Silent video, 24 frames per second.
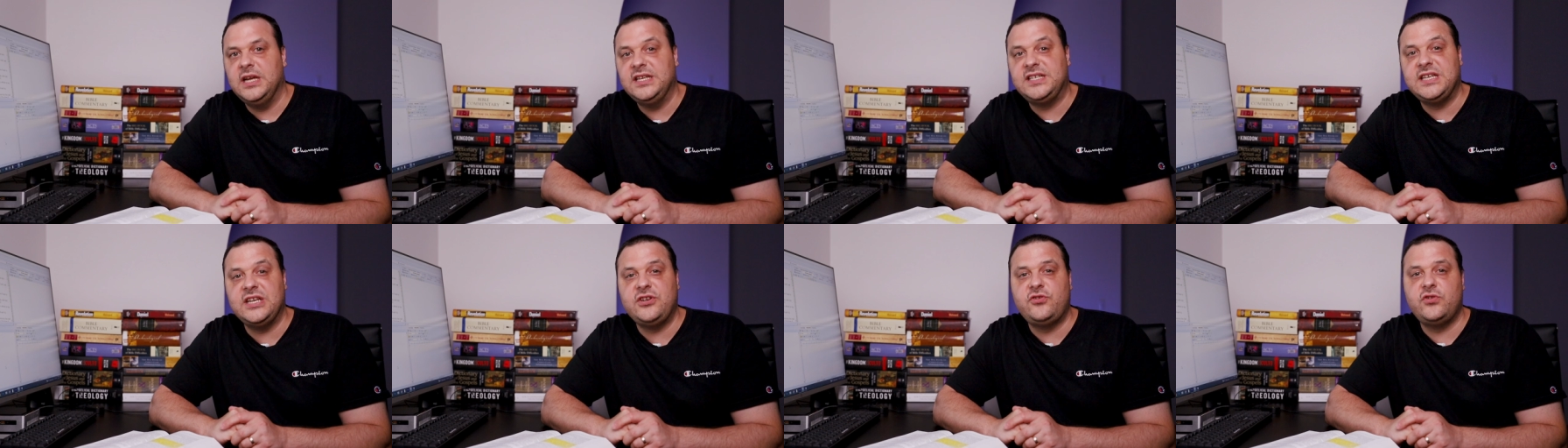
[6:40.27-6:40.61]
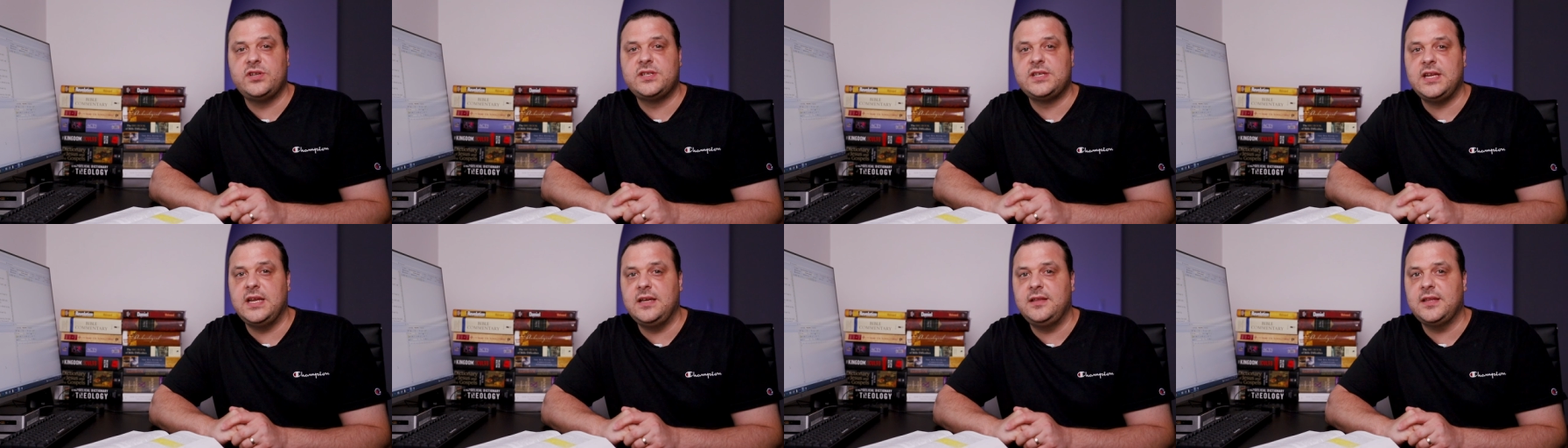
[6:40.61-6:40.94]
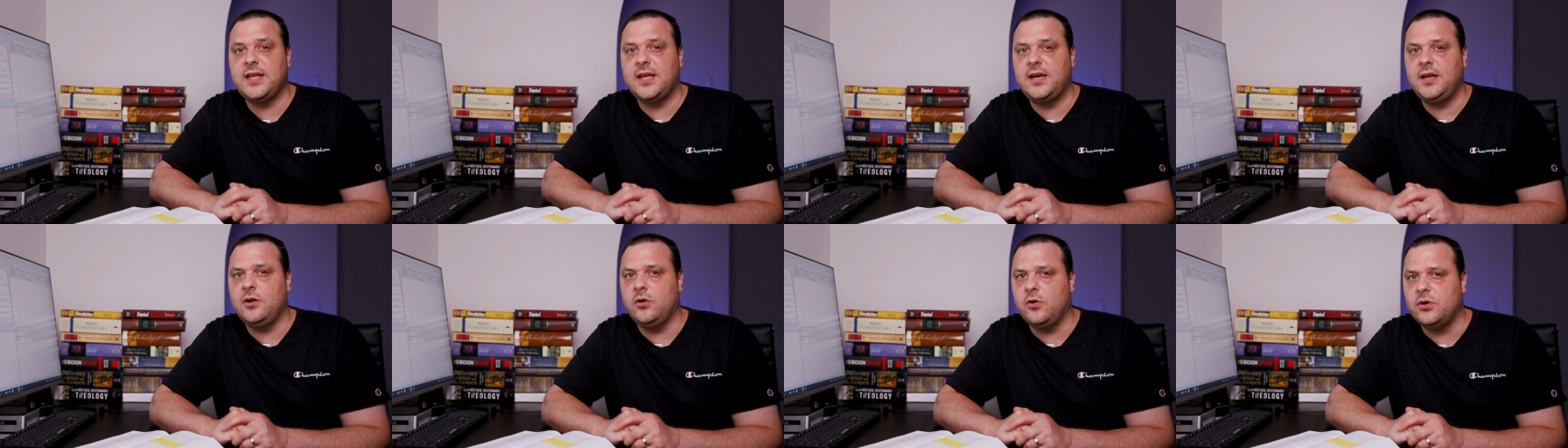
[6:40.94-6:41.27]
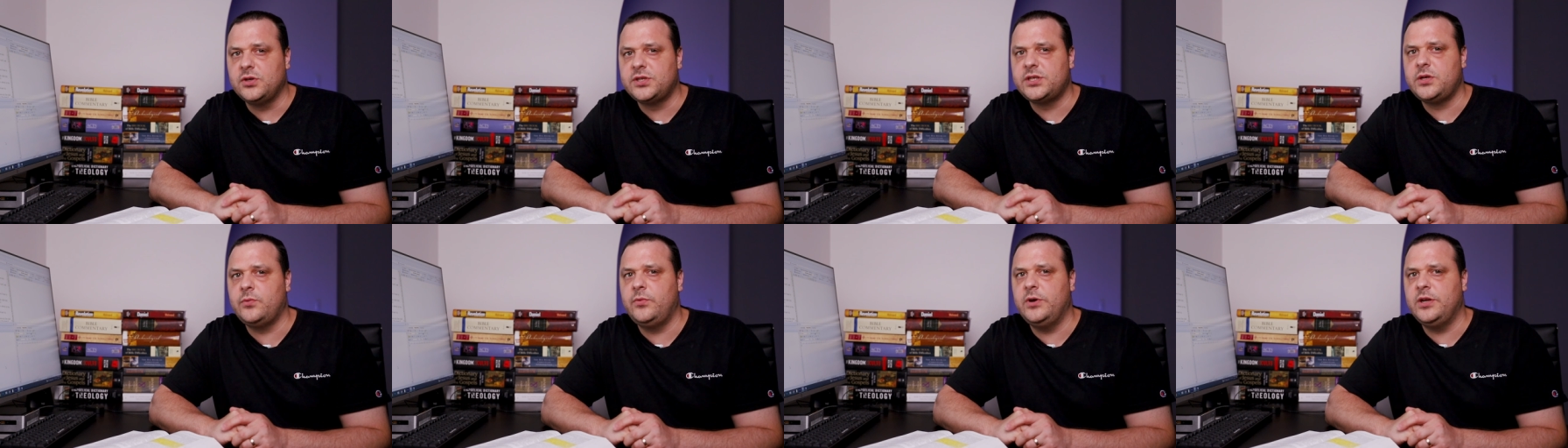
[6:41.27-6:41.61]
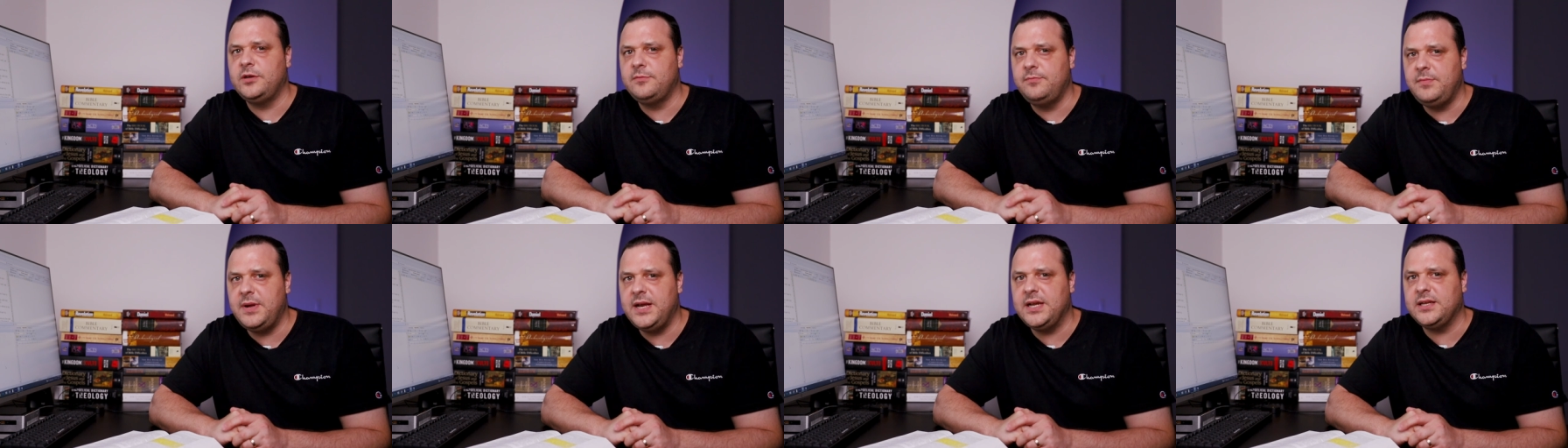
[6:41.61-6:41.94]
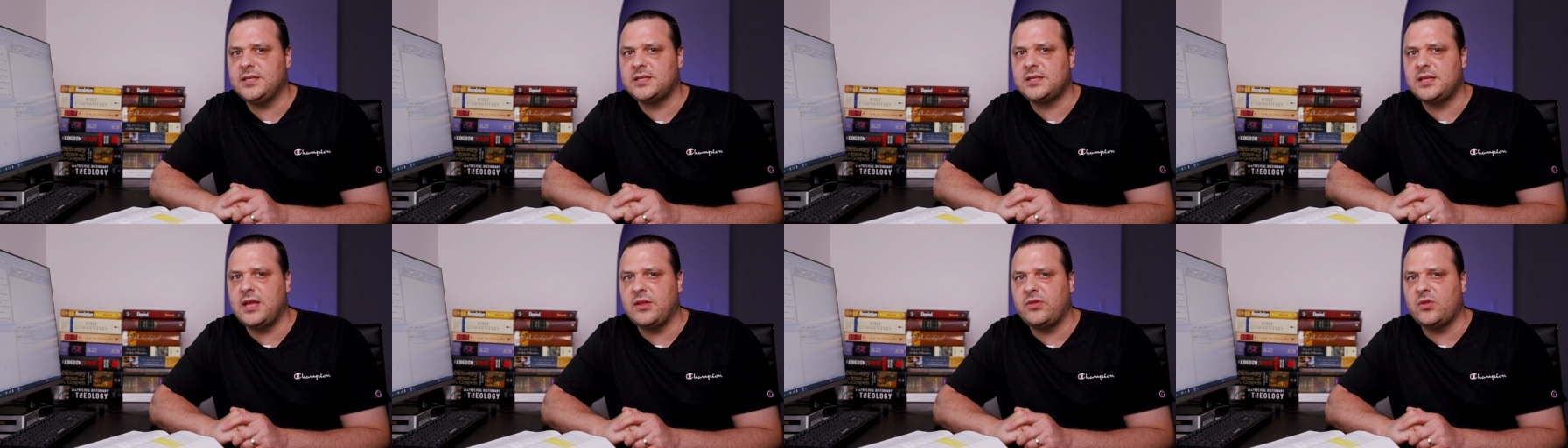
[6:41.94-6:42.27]
It's interesting that he also
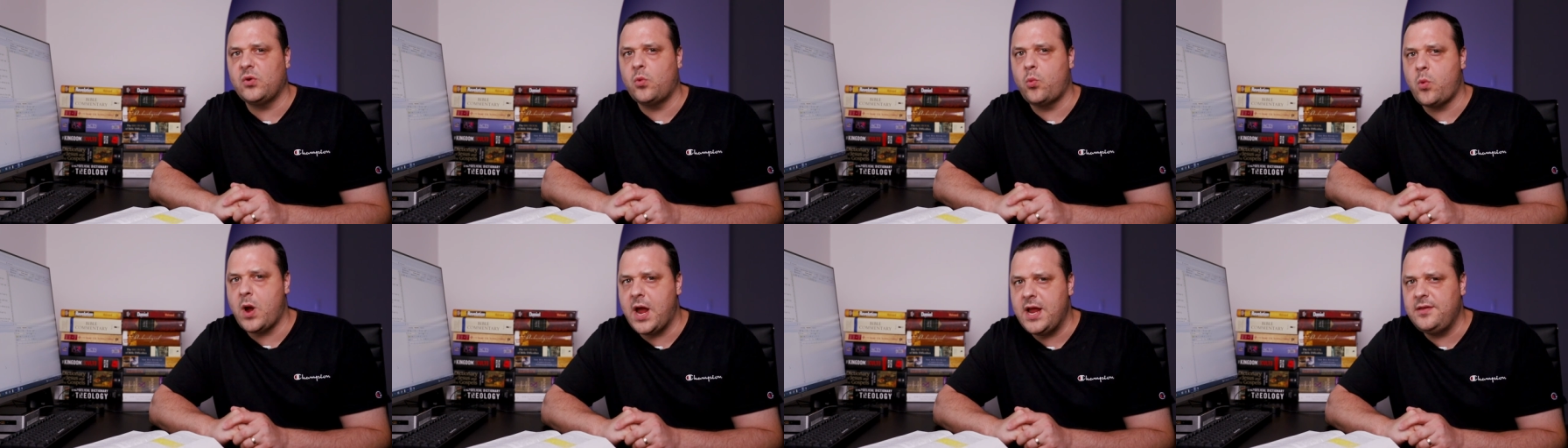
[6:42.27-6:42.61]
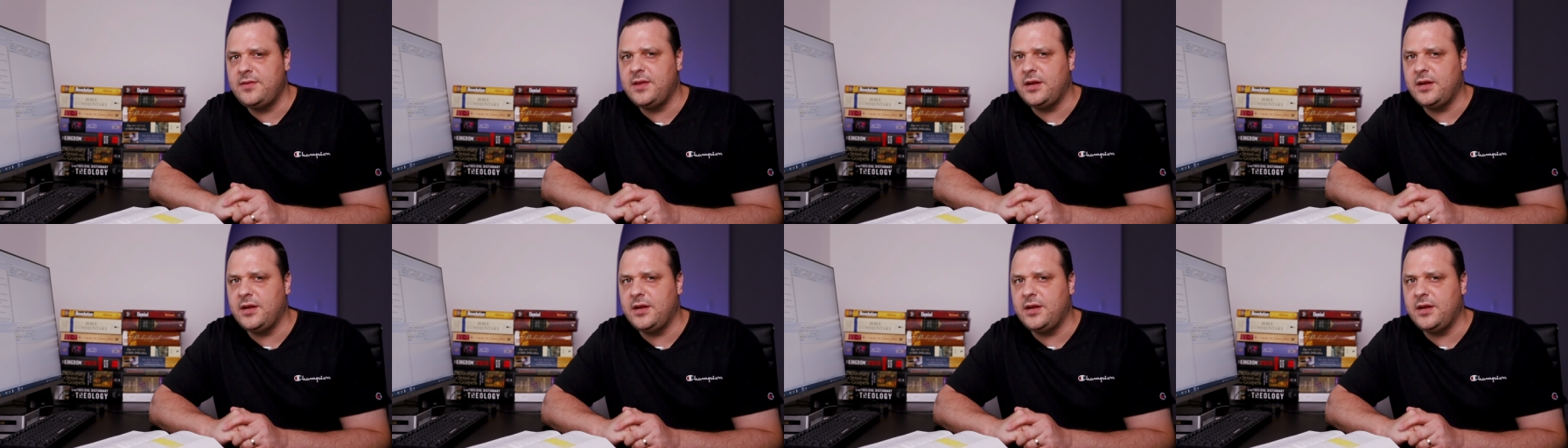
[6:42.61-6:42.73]
admits that the way